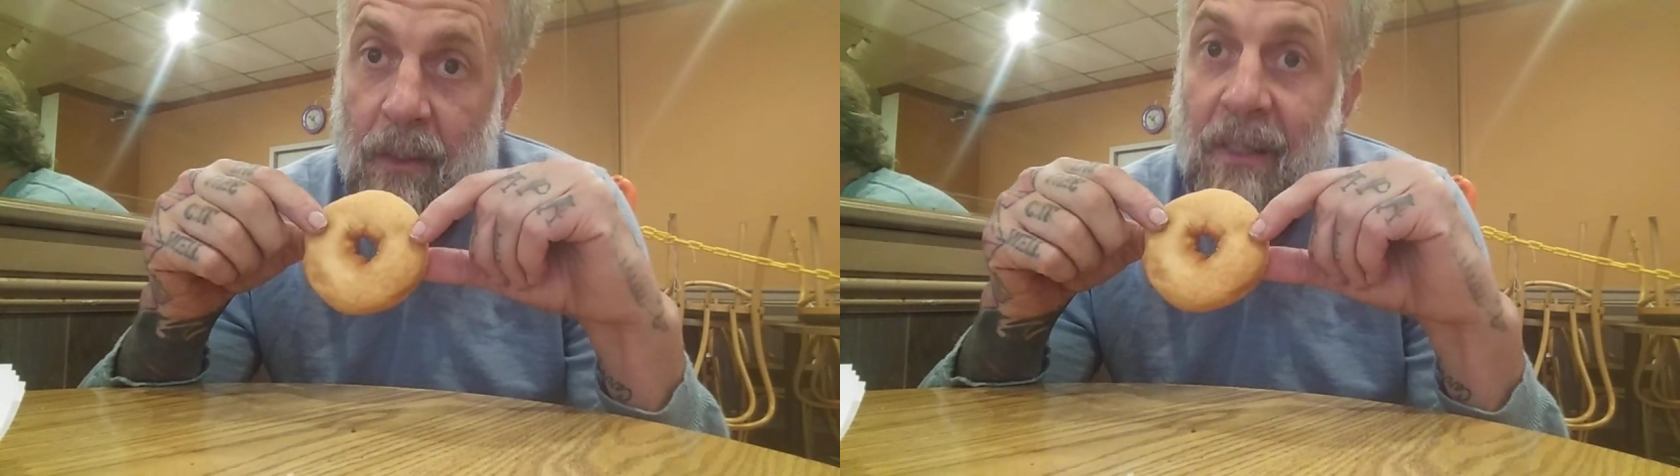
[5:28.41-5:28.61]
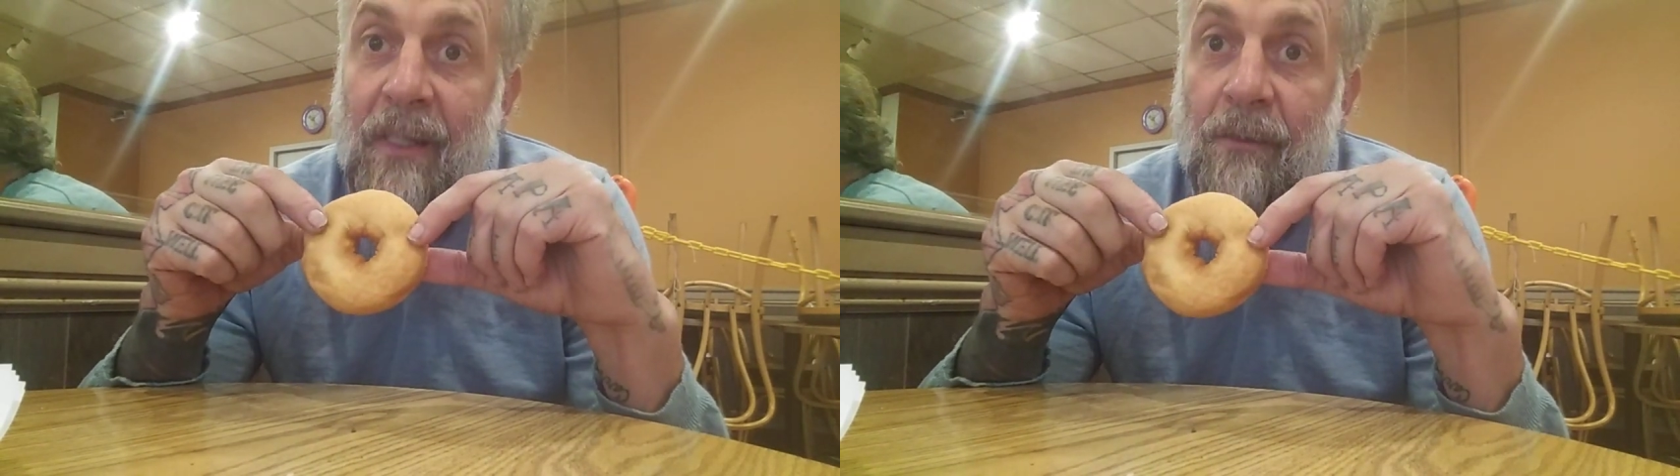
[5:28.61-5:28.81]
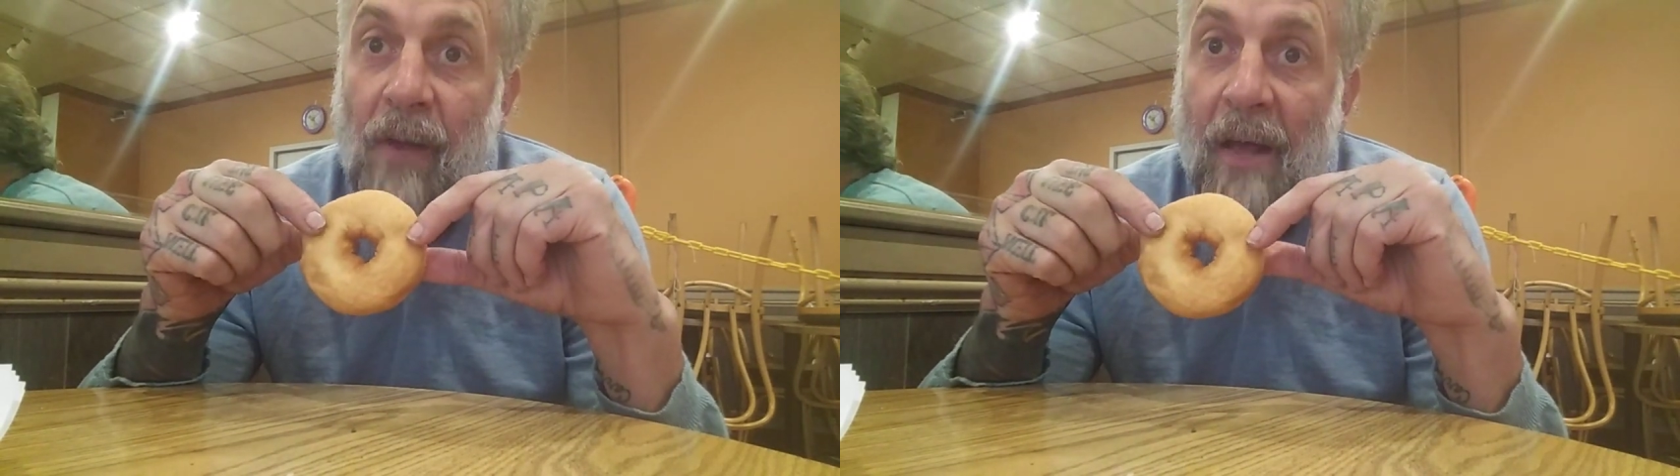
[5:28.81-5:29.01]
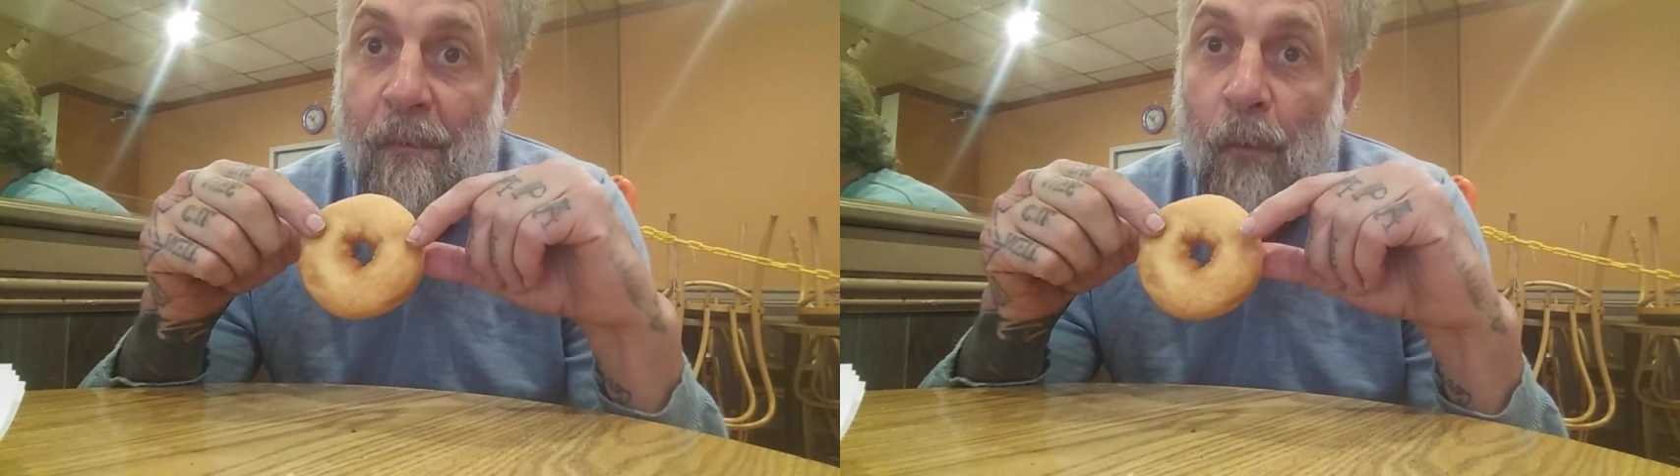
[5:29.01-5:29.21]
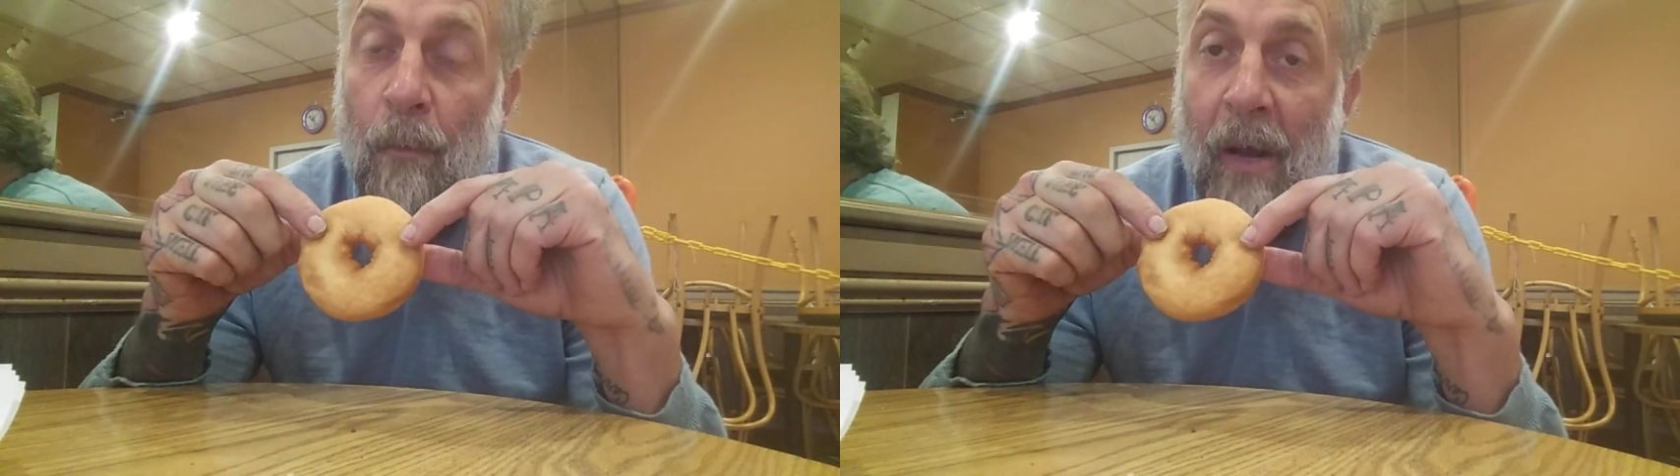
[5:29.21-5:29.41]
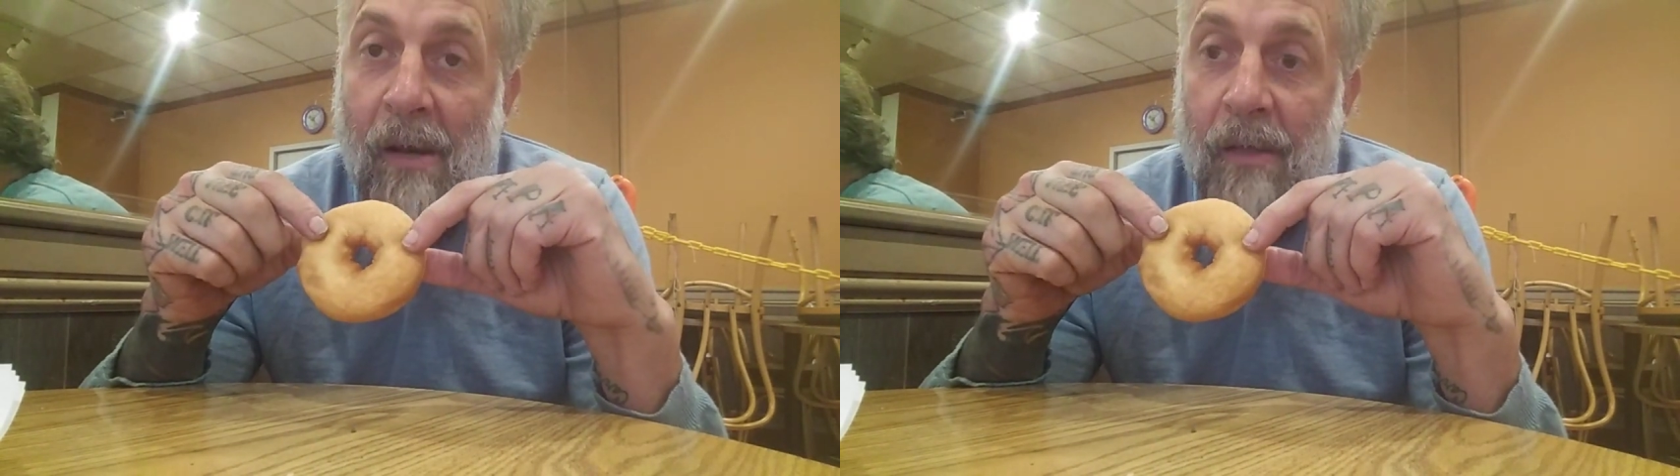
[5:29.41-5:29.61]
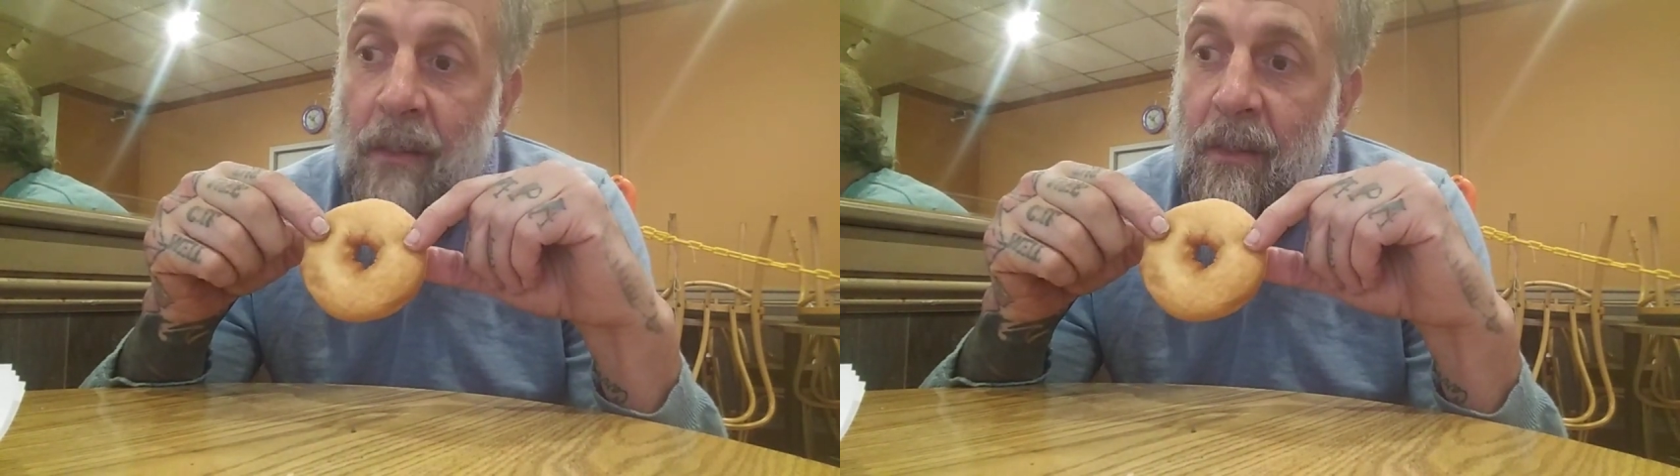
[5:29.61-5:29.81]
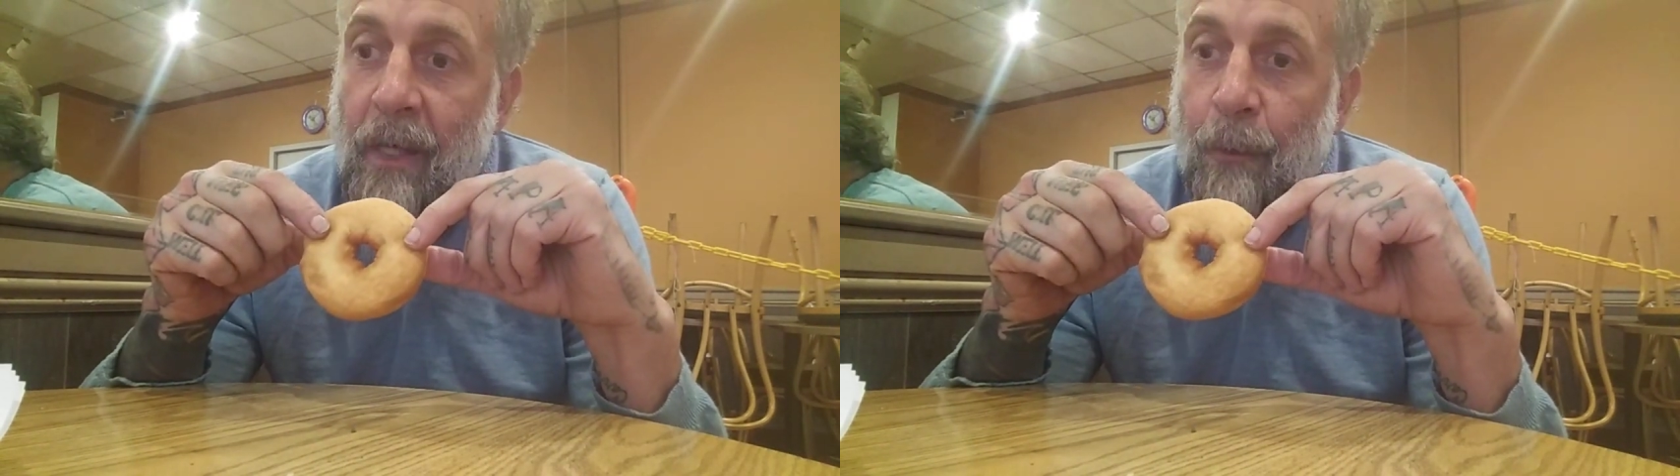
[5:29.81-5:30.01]
seed of life format
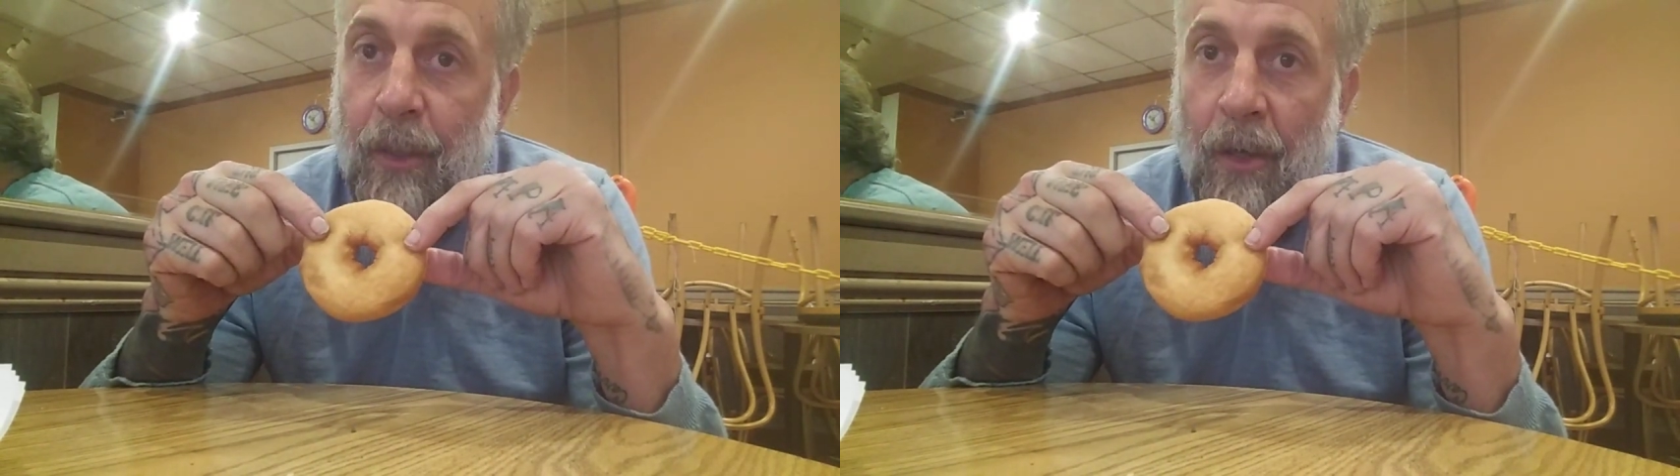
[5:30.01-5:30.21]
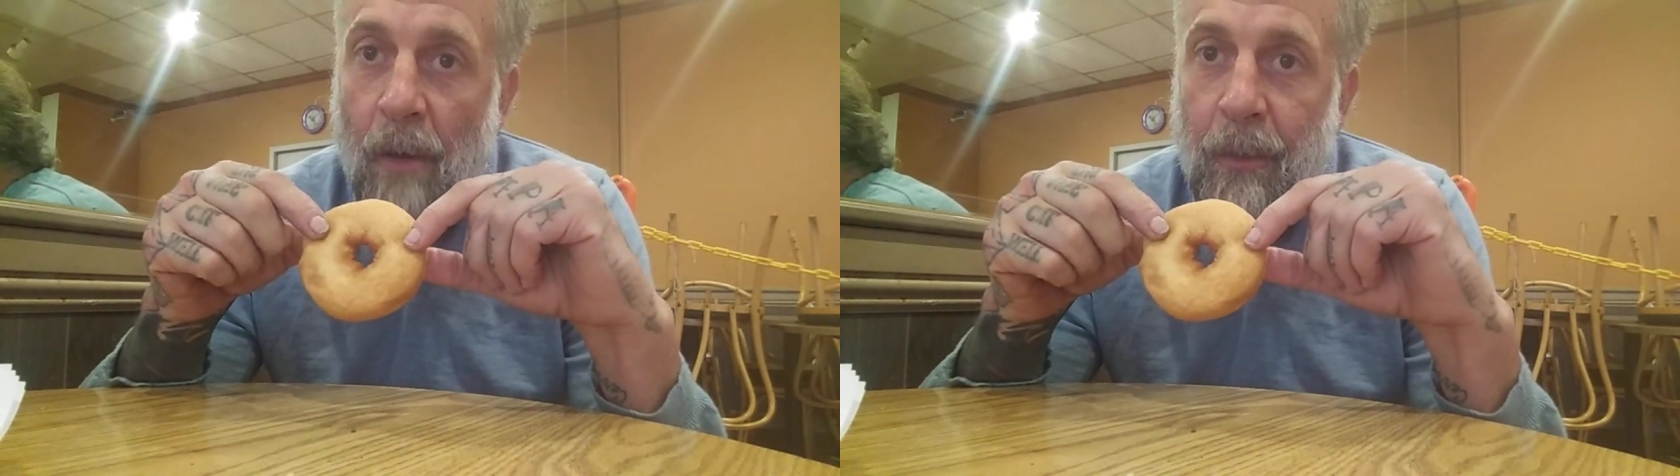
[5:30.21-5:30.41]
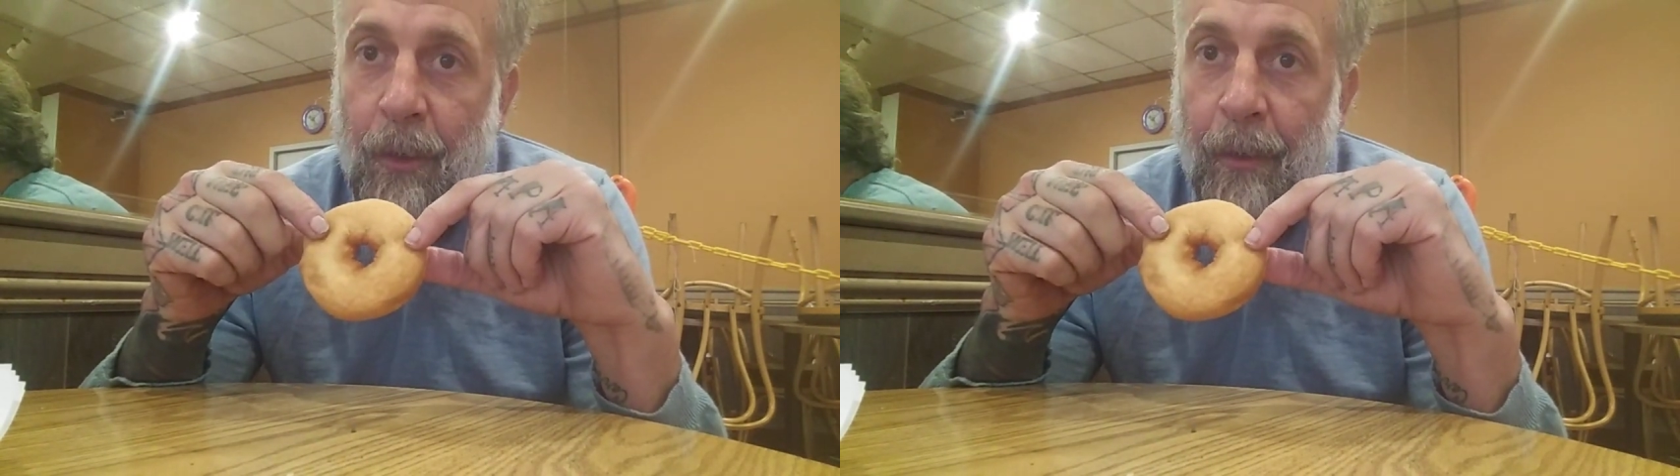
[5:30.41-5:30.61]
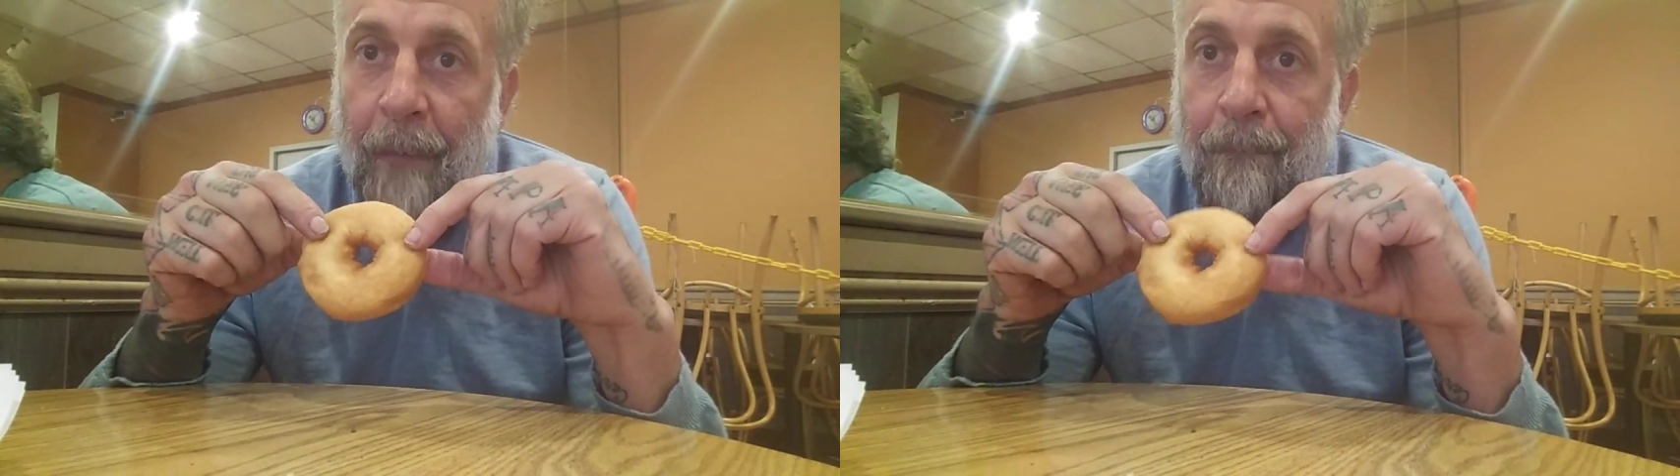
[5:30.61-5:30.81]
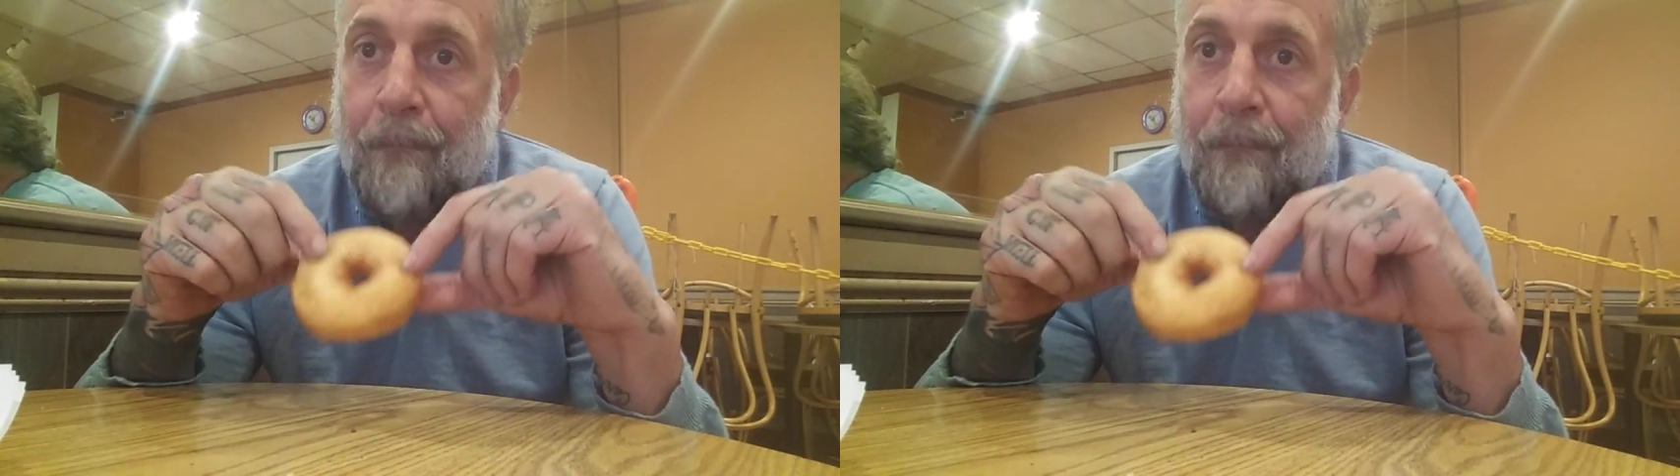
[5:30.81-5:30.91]
and sacred geometry.